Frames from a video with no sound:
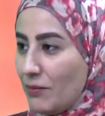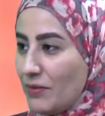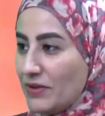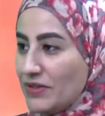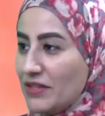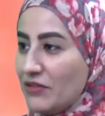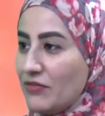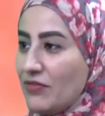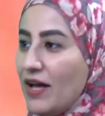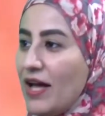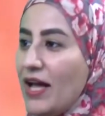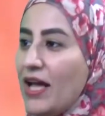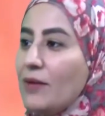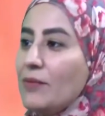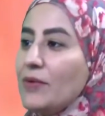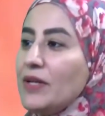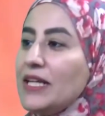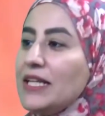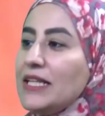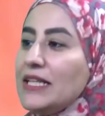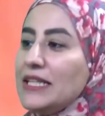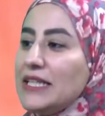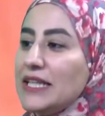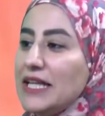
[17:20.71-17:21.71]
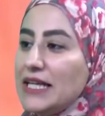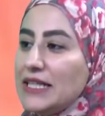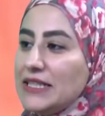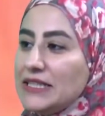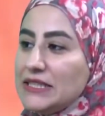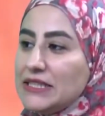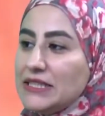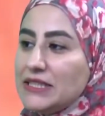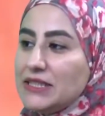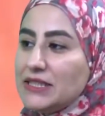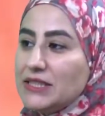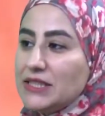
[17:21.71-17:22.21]
But if I am
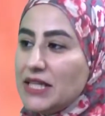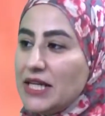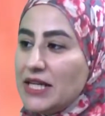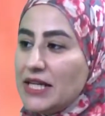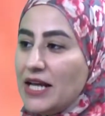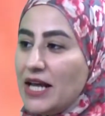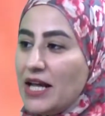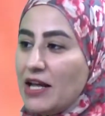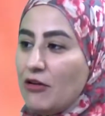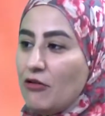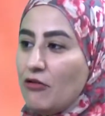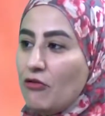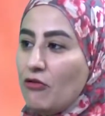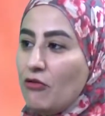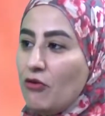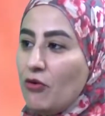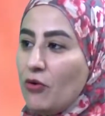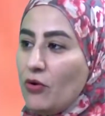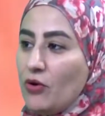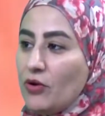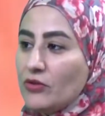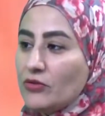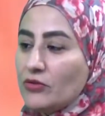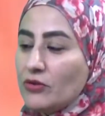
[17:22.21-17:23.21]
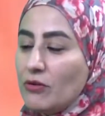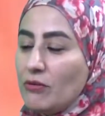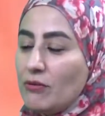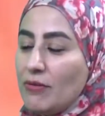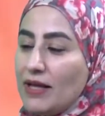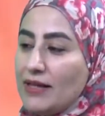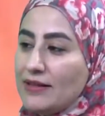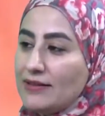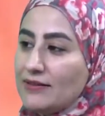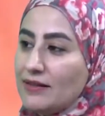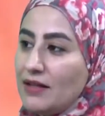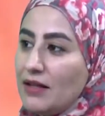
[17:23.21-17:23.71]
collected and I am focused on
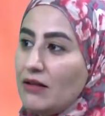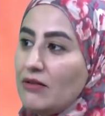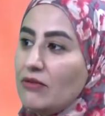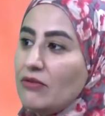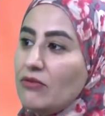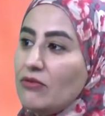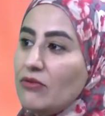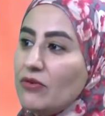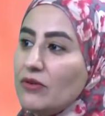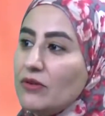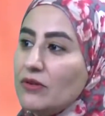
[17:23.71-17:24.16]
myself,